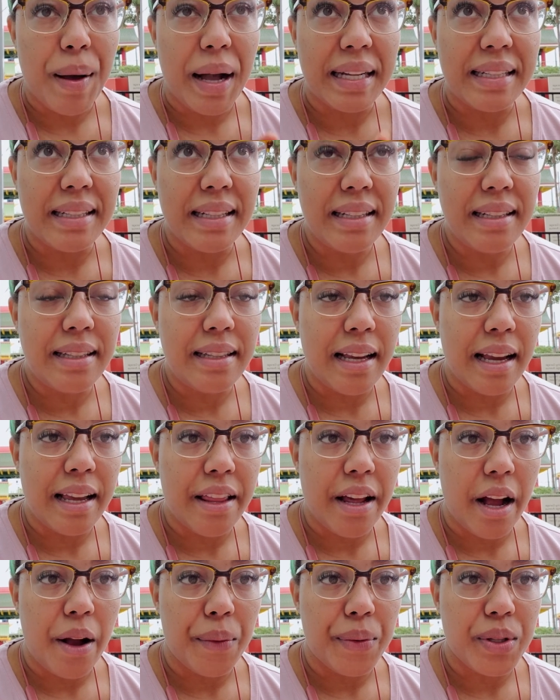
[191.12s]
I did say
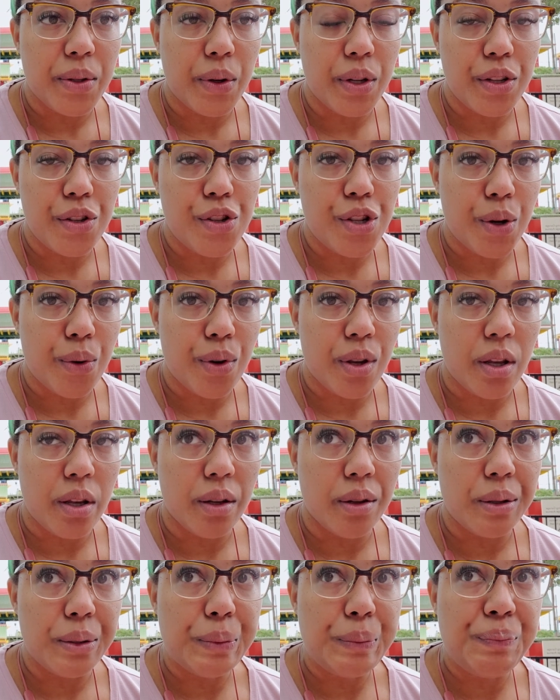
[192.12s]
that I was going to show
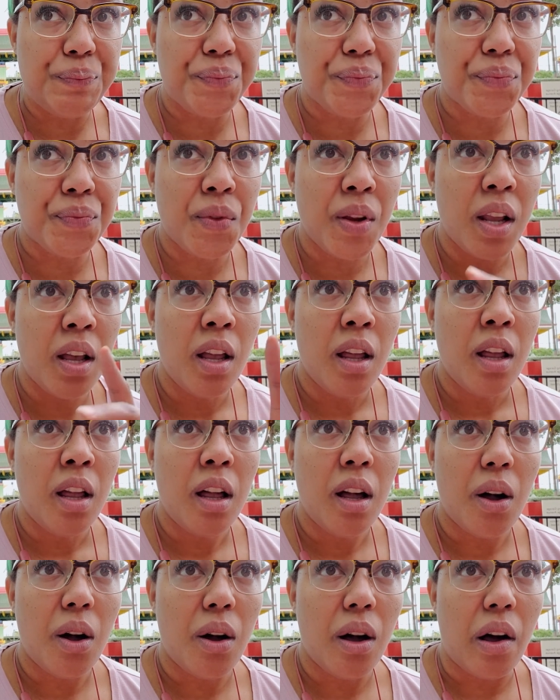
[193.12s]
you
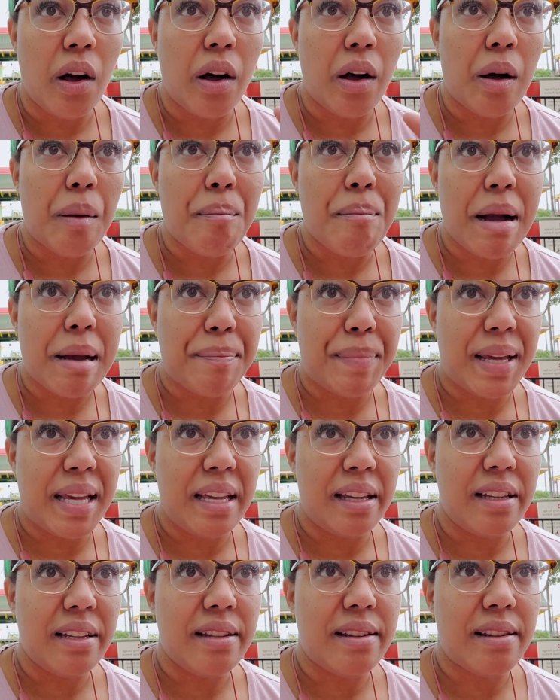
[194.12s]
uh, my
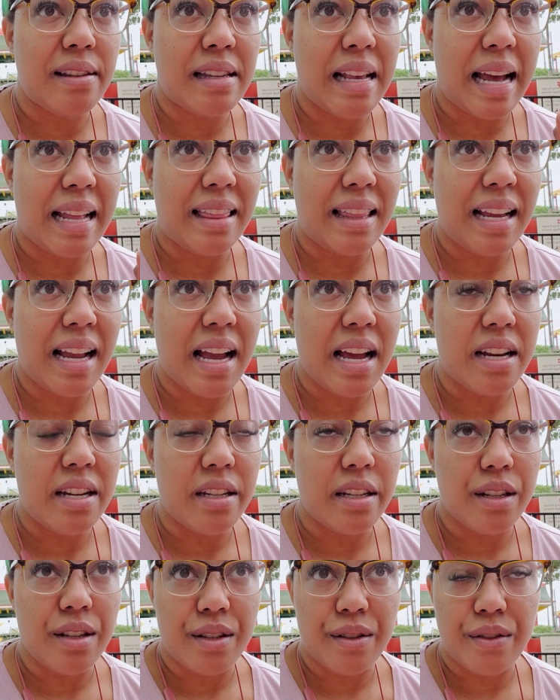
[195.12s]
piece at the
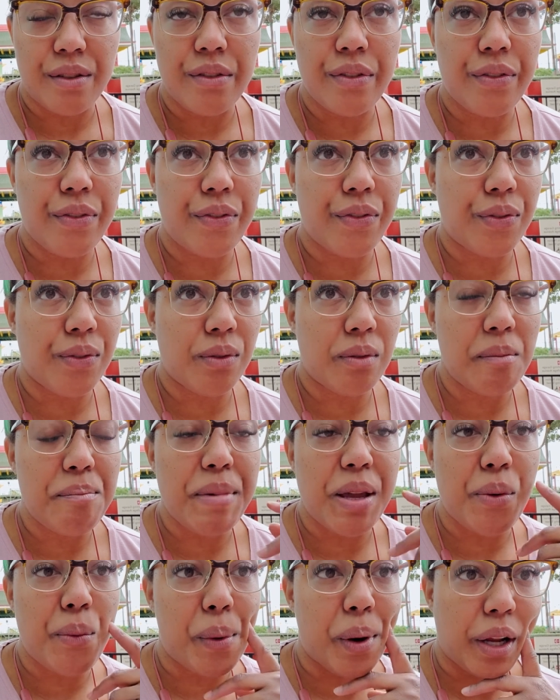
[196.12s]
end of
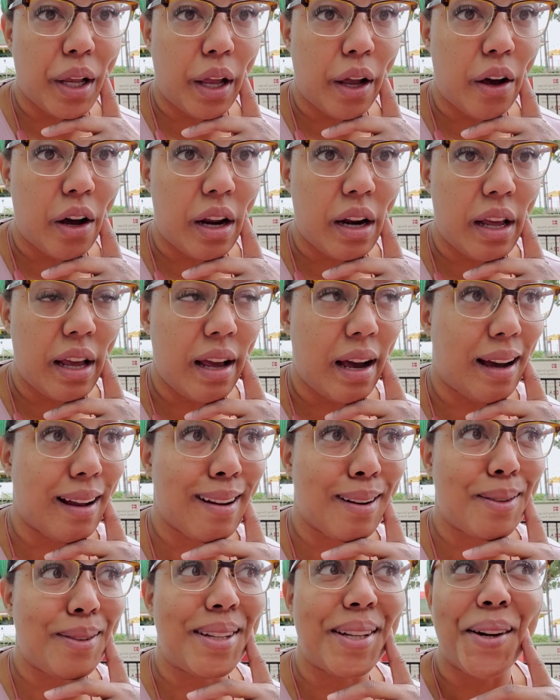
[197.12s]
me working on it. I
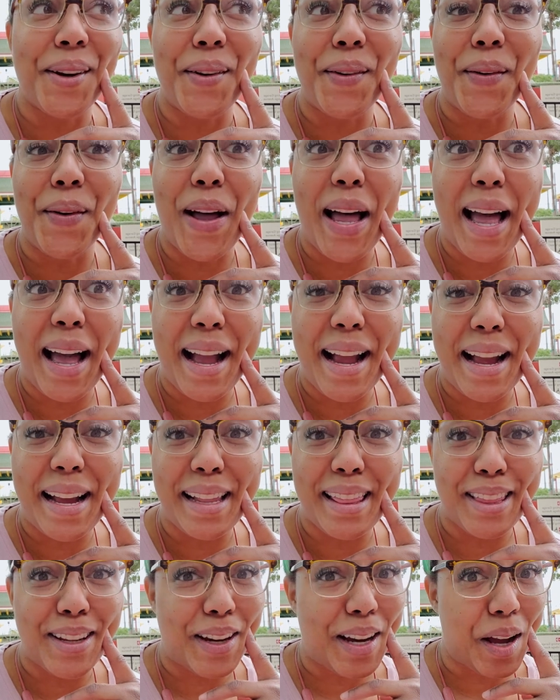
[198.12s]
don't know why I
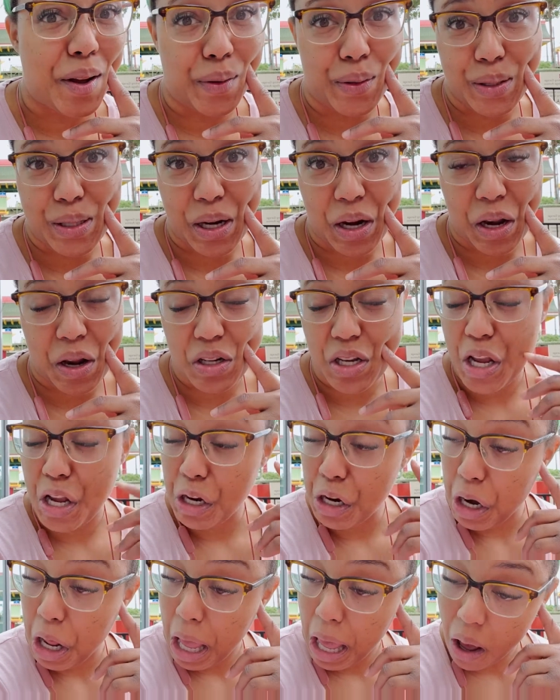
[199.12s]
thought it was gonna take
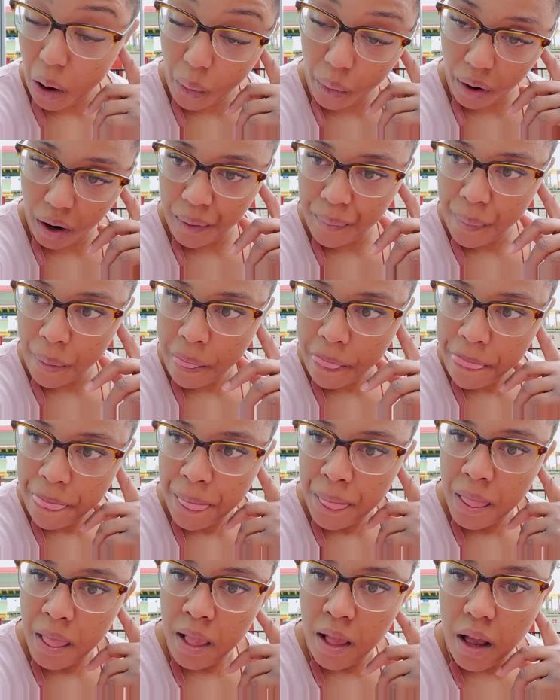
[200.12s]
an hour
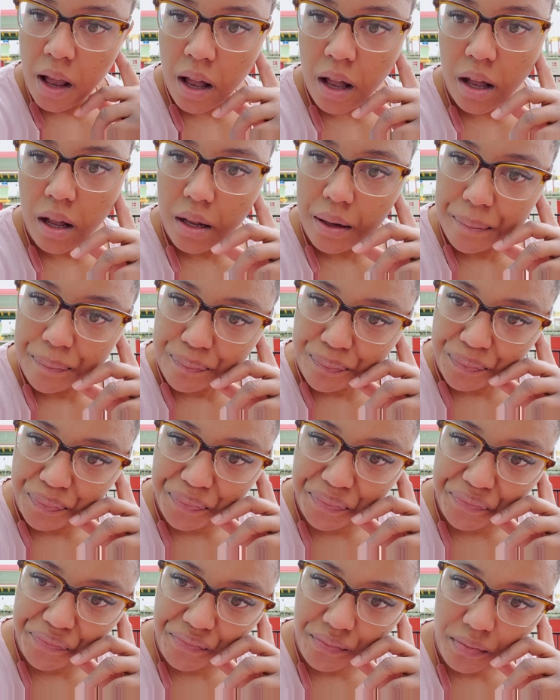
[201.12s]

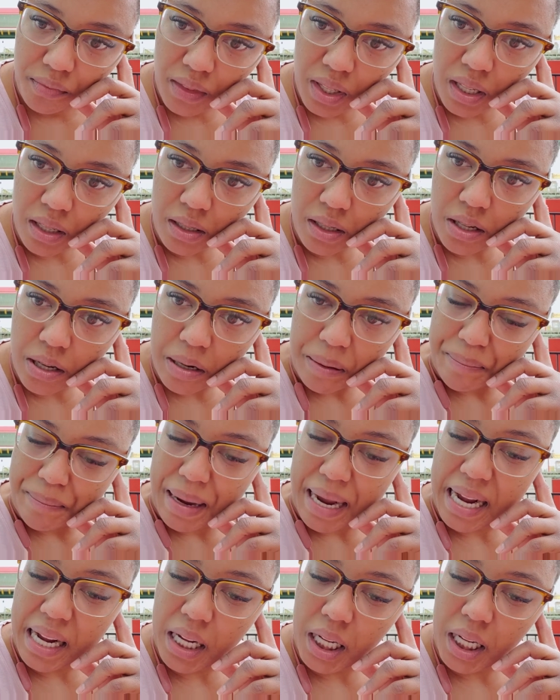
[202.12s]
um, to make